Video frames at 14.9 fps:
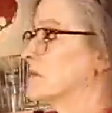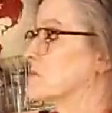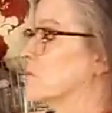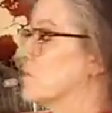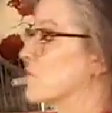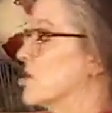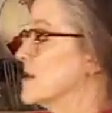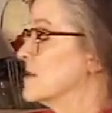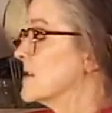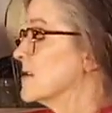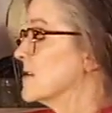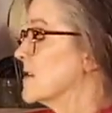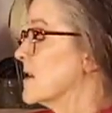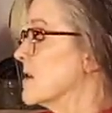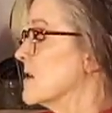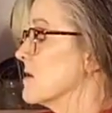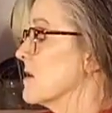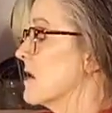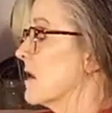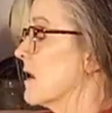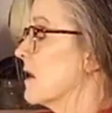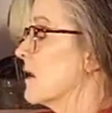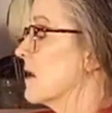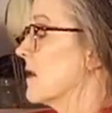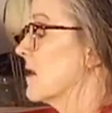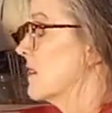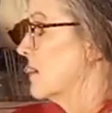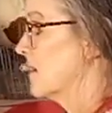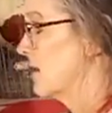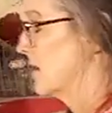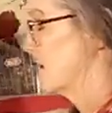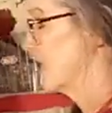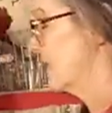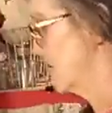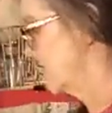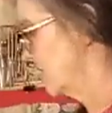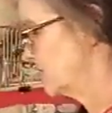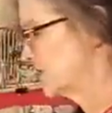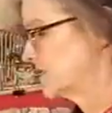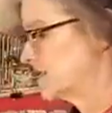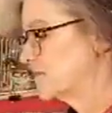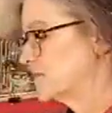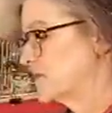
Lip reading: some trees in there, it gives them